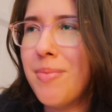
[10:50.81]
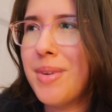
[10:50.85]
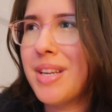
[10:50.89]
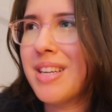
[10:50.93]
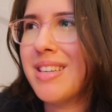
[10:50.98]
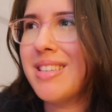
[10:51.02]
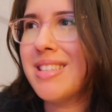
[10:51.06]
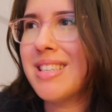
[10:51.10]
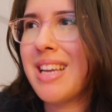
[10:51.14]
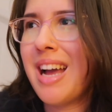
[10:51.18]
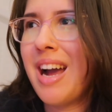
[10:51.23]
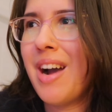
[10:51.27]

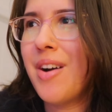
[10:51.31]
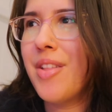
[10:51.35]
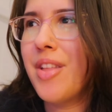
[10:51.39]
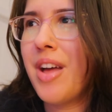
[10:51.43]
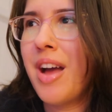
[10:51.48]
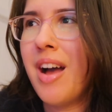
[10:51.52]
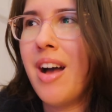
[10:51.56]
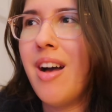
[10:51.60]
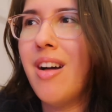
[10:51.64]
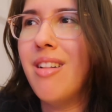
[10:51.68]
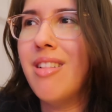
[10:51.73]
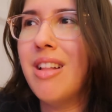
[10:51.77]
because how the
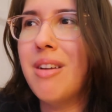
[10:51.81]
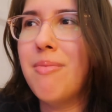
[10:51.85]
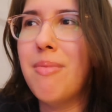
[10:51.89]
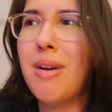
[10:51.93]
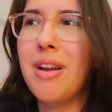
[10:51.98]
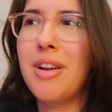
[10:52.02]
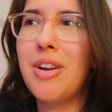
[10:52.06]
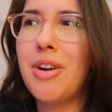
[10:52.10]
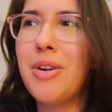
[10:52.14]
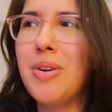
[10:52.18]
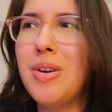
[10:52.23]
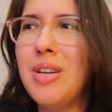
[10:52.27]
hell am
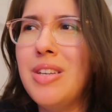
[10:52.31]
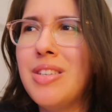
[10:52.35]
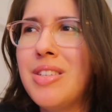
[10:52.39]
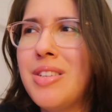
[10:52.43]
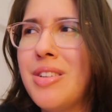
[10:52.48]
I going